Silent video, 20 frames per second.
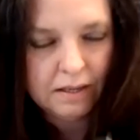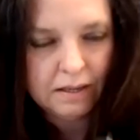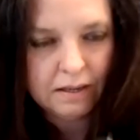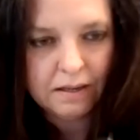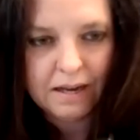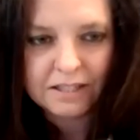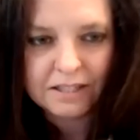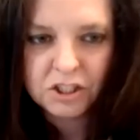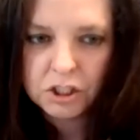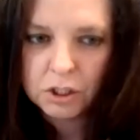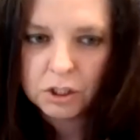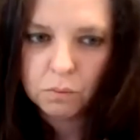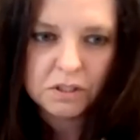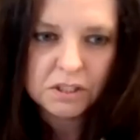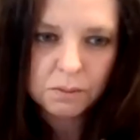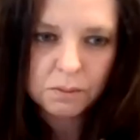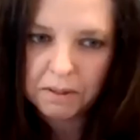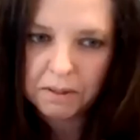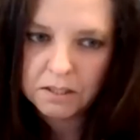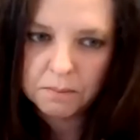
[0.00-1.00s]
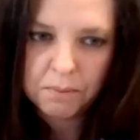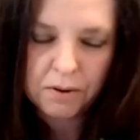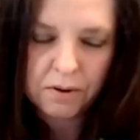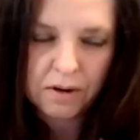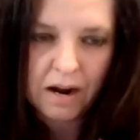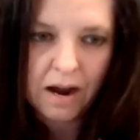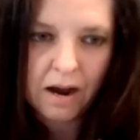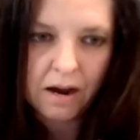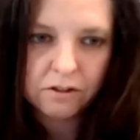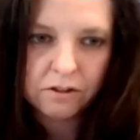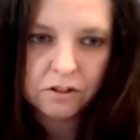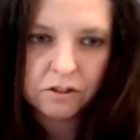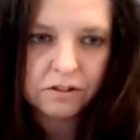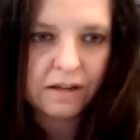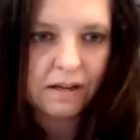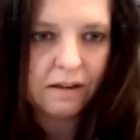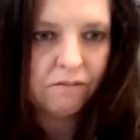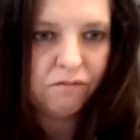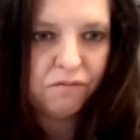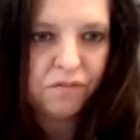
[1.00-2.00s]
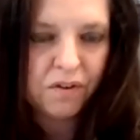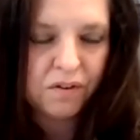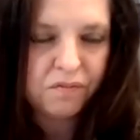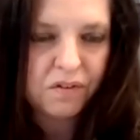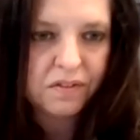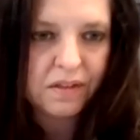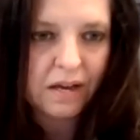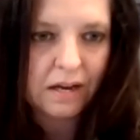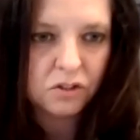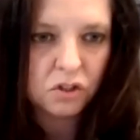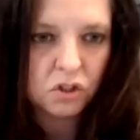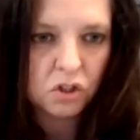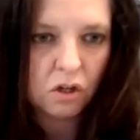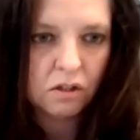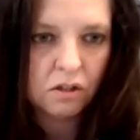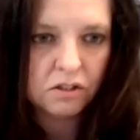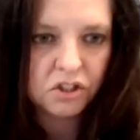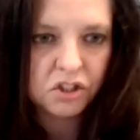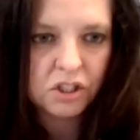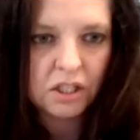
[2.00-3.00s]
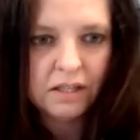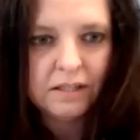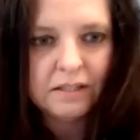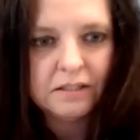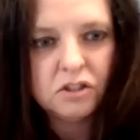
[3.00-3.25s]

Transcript: Last year, we spent about one hundred fifty thousand dollars